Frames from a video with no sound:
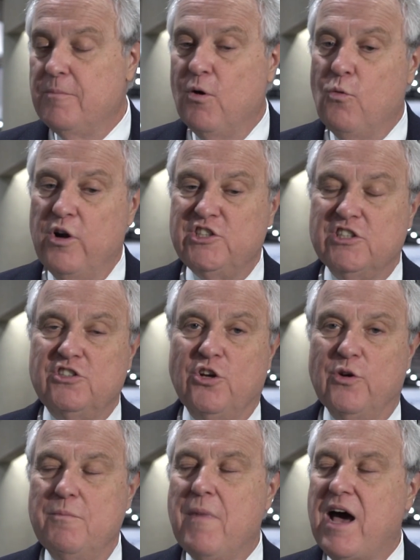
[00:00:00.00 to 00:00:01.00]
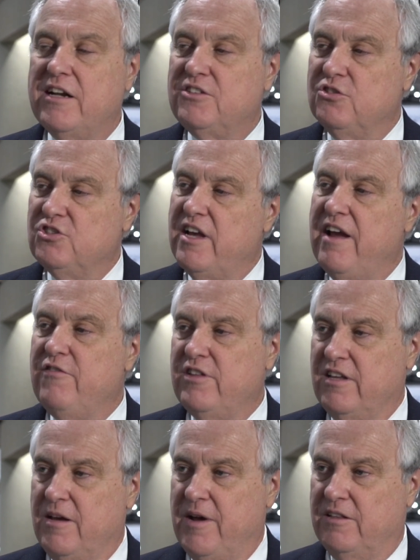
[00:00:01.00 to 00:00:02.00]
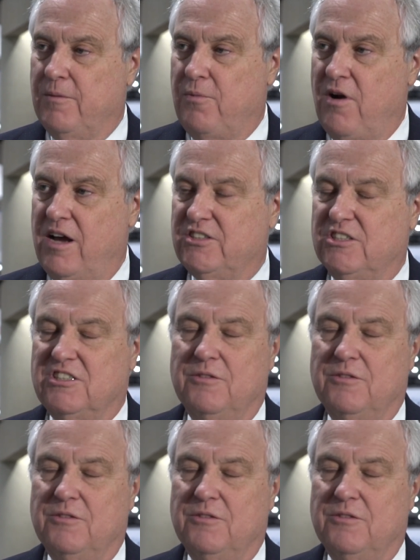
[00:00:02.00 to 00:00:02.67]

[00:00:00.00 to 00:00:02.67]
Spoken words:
But what does it do? It monitors everything about the process.